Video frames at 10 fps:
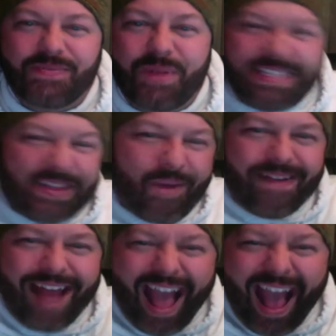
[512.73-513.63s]
What's
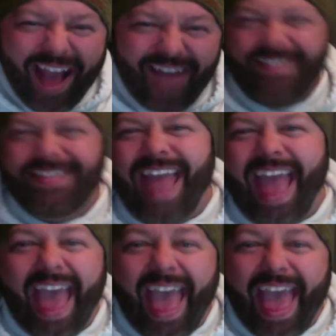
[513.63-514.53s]
going on?
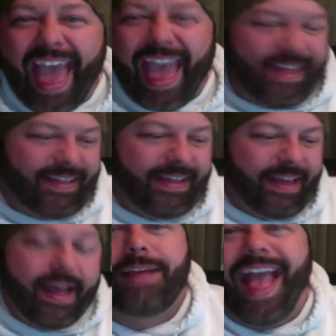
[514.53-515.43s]

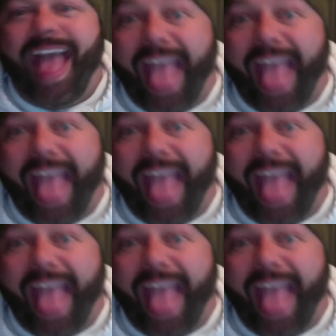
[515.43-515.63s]
Yeah!